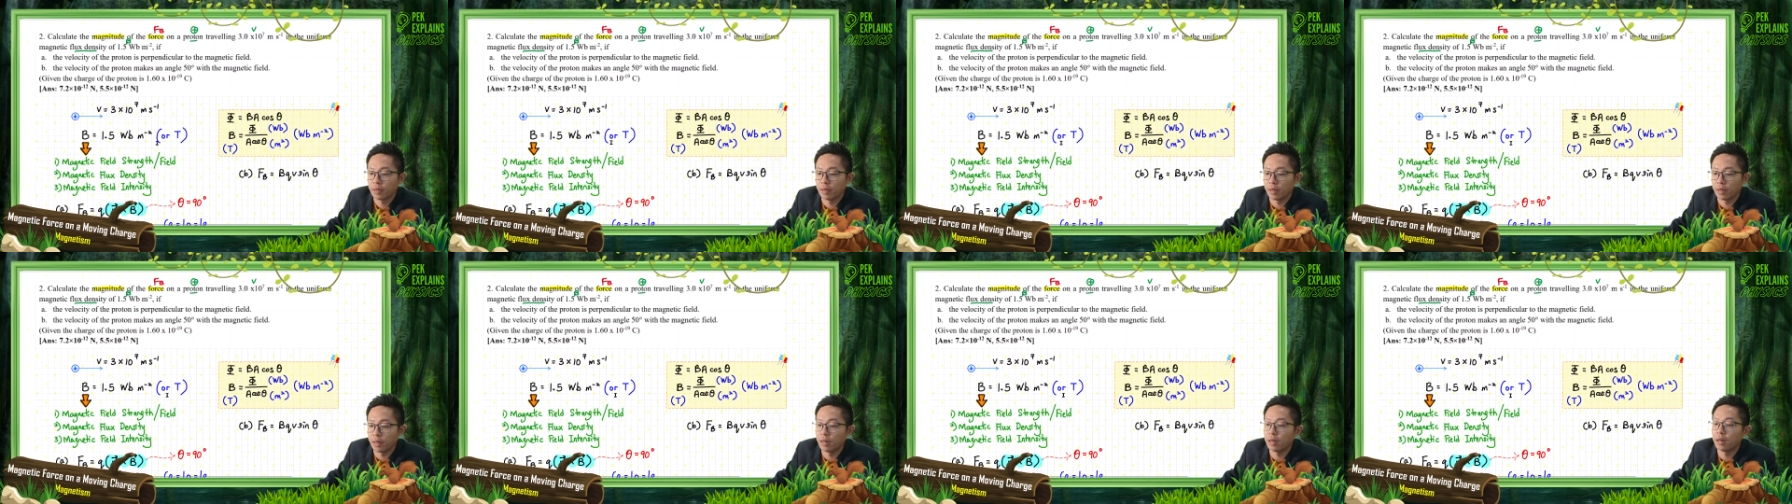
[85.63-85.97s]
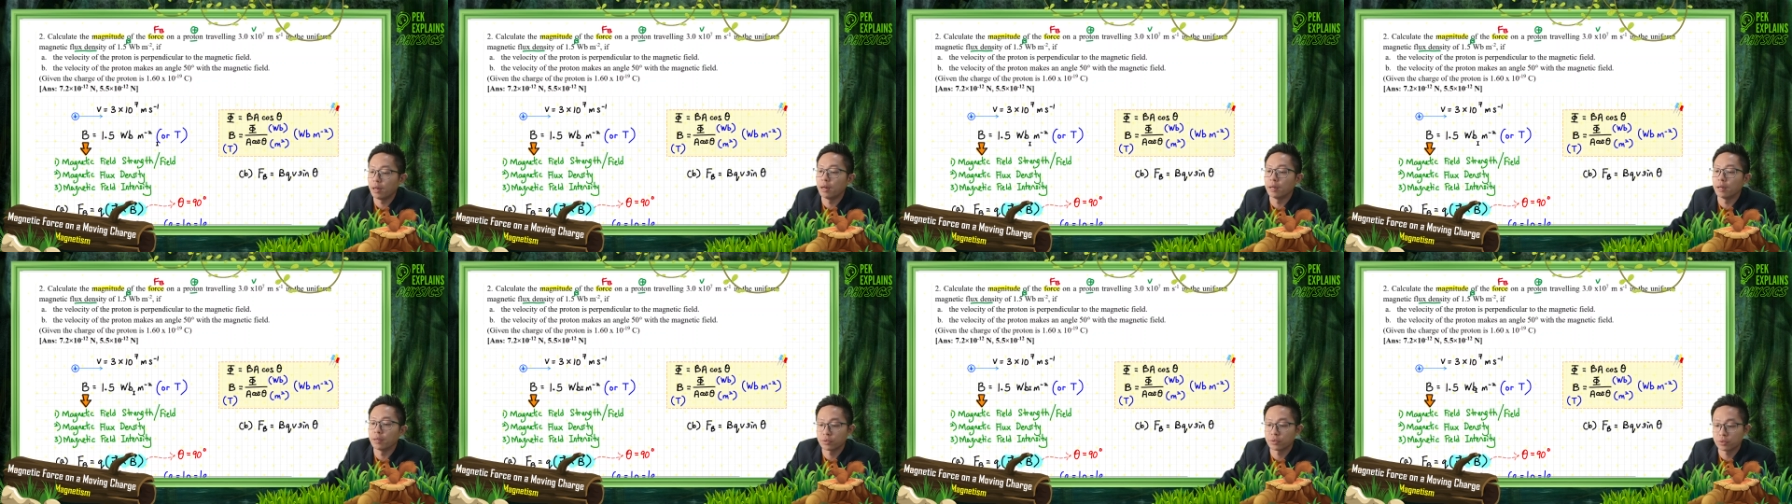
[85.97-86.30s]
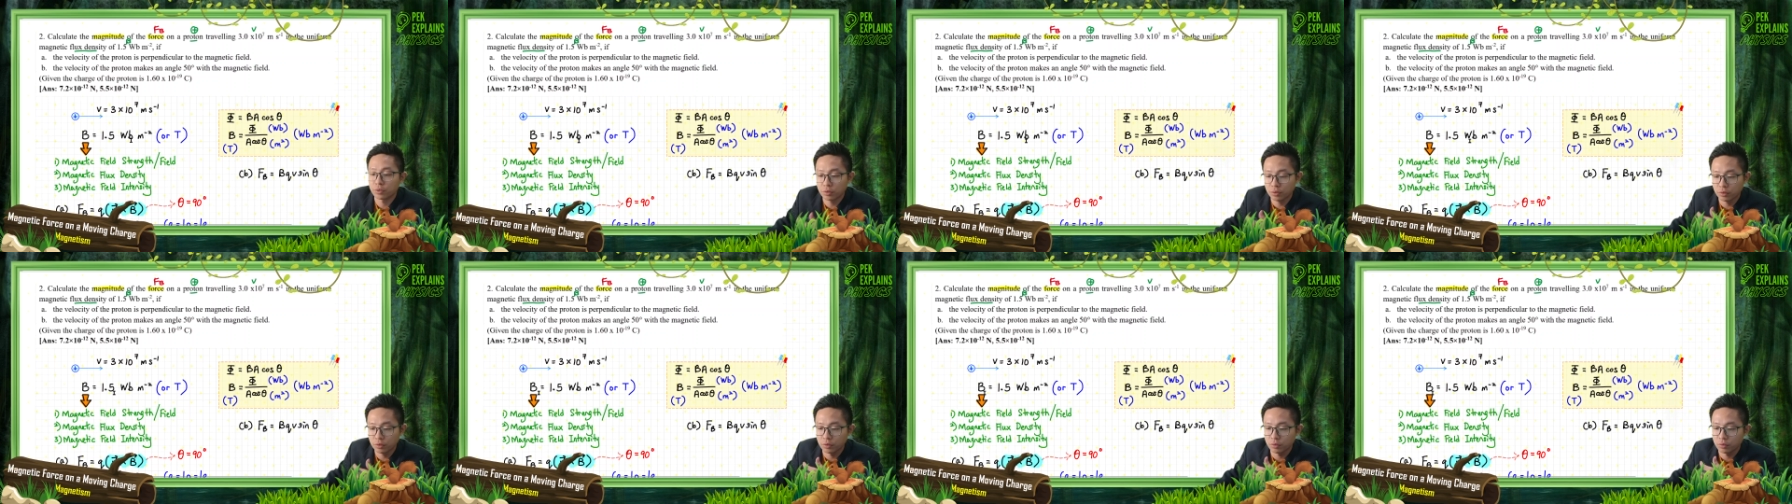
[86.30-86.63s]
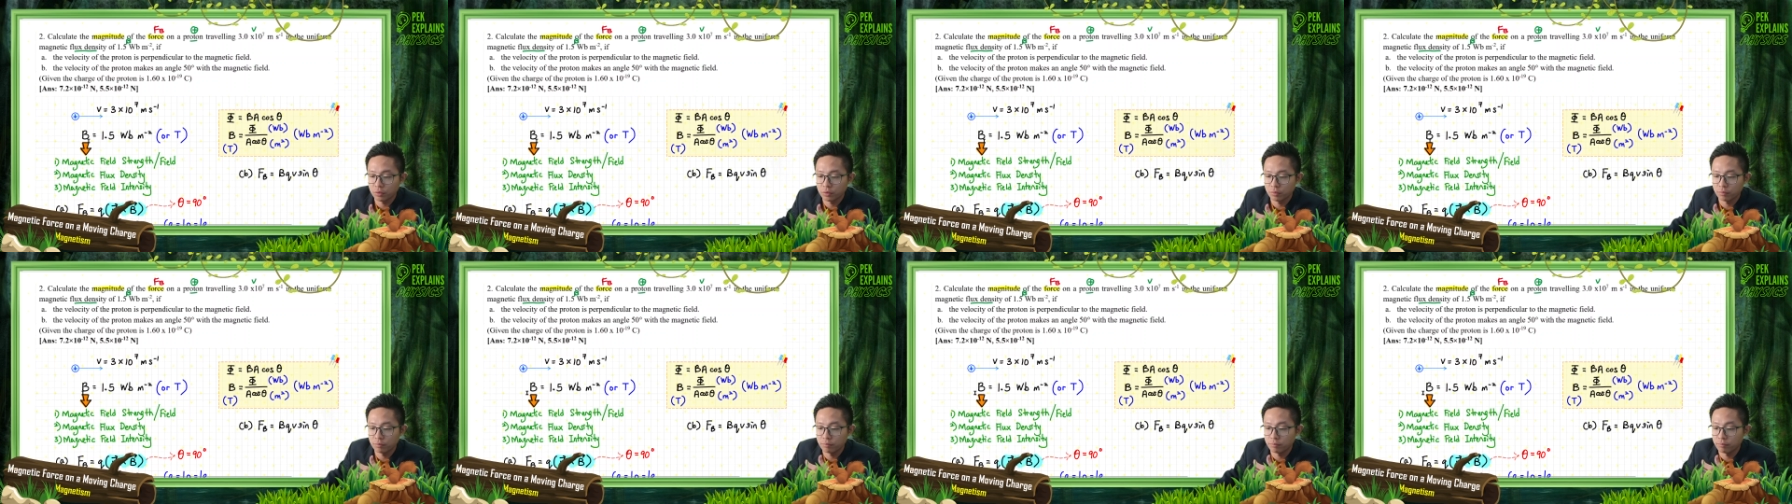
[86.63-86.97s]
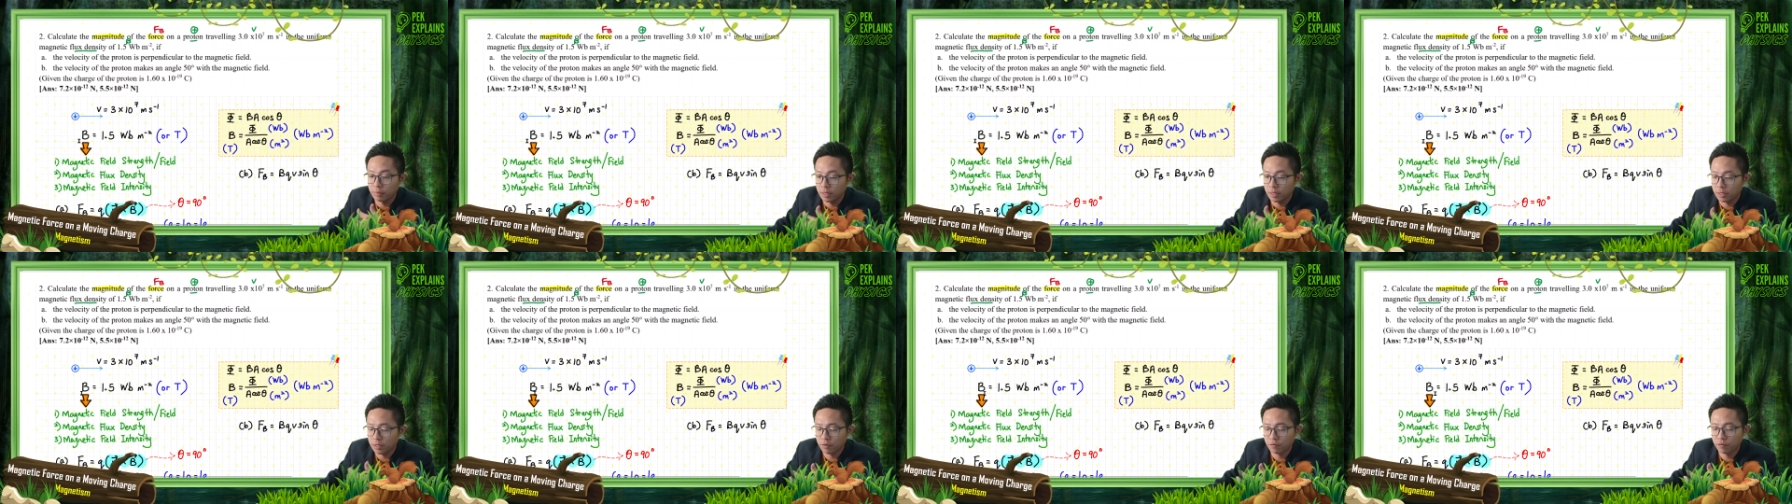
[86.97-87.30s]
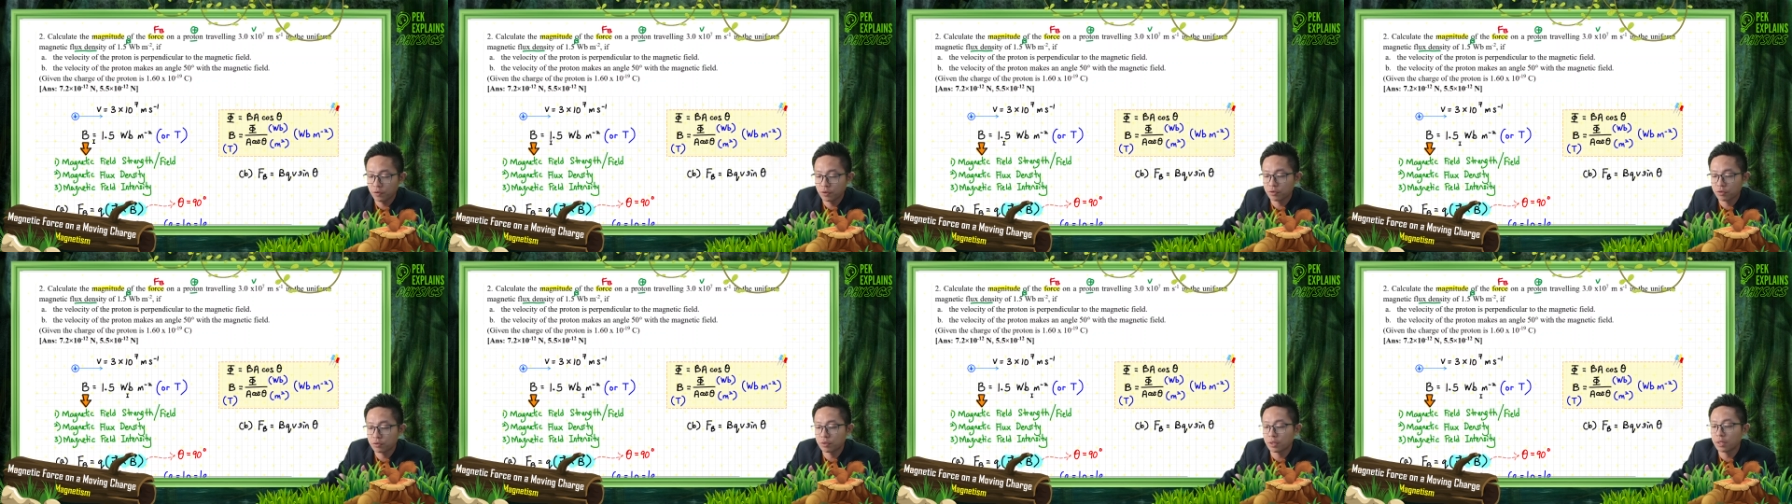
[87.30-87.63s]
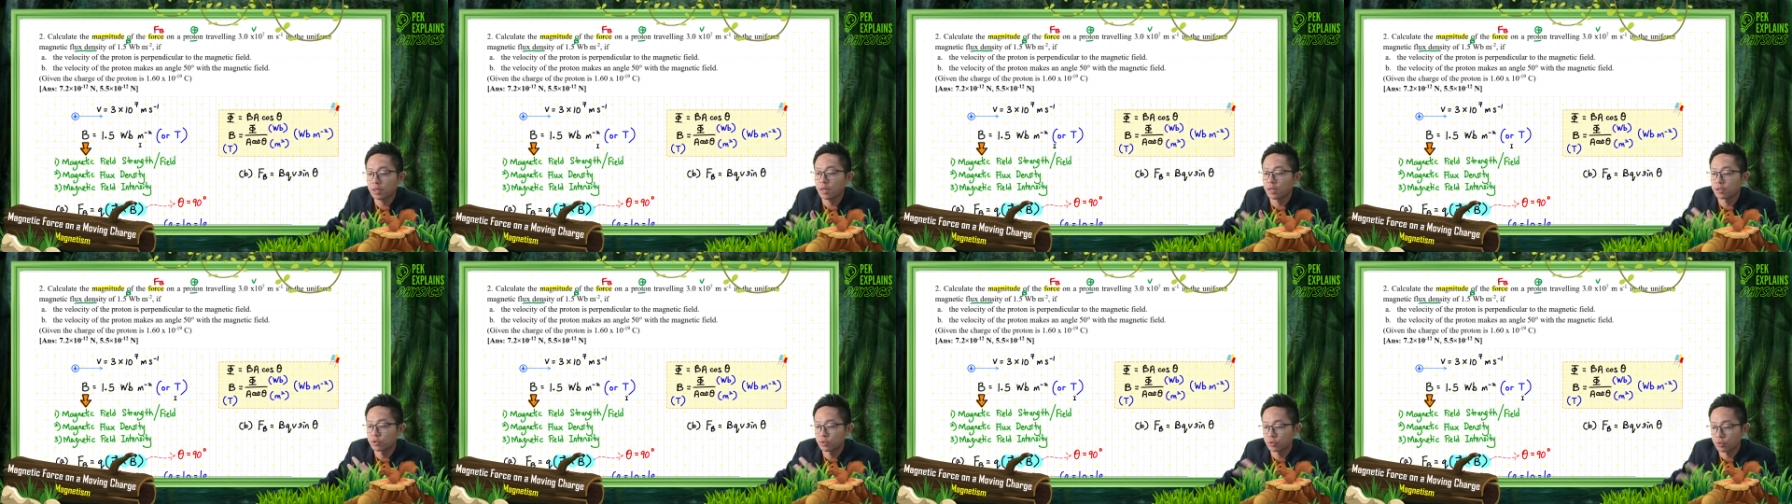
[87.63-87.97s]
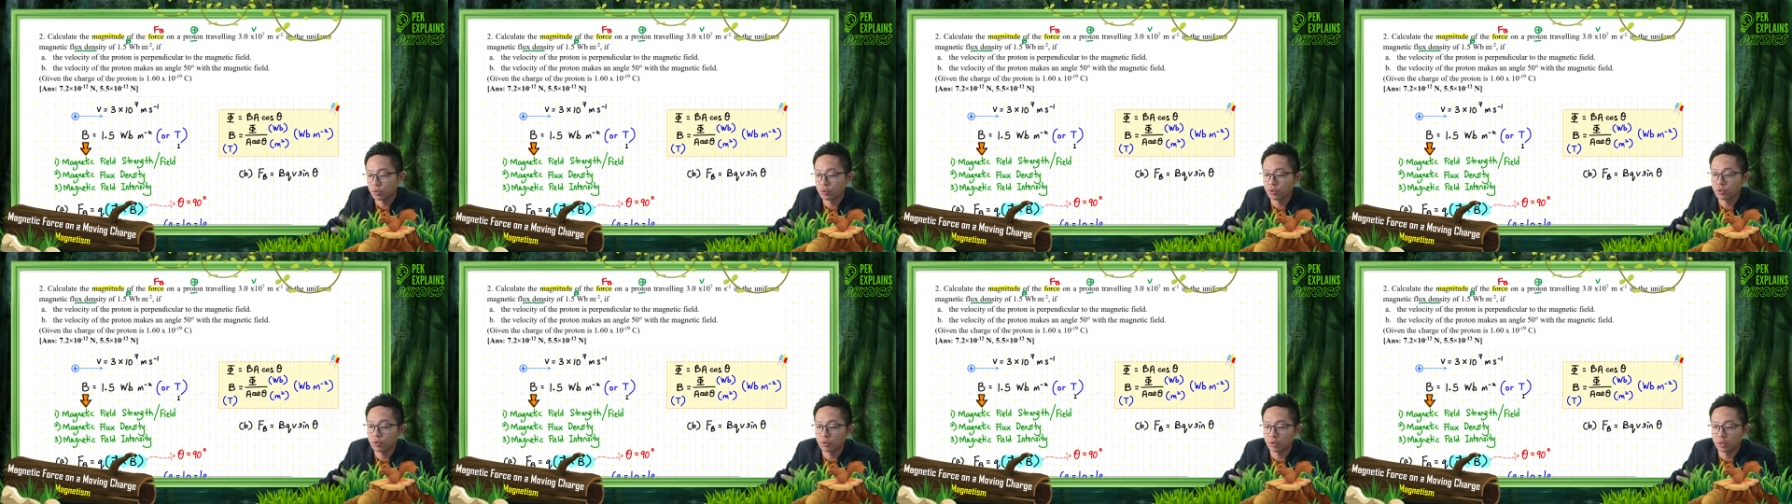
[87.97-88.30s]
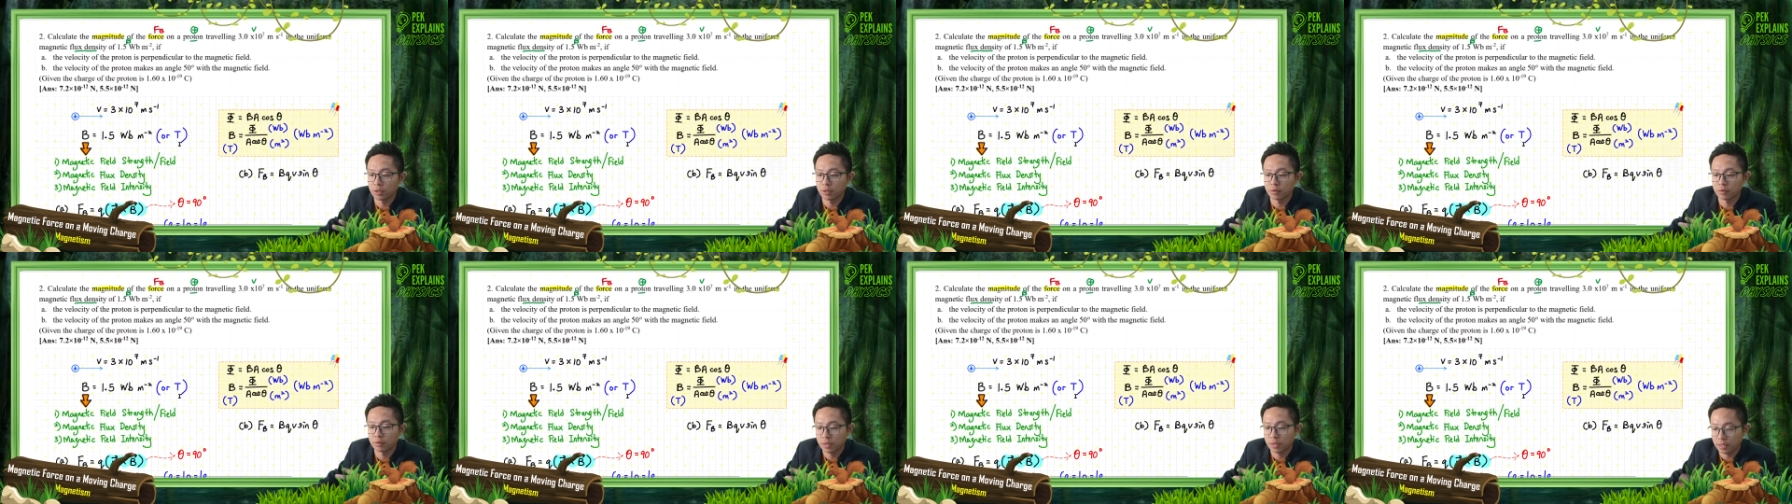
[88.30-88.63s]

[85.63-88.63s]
So magnetic field strength has 2 units,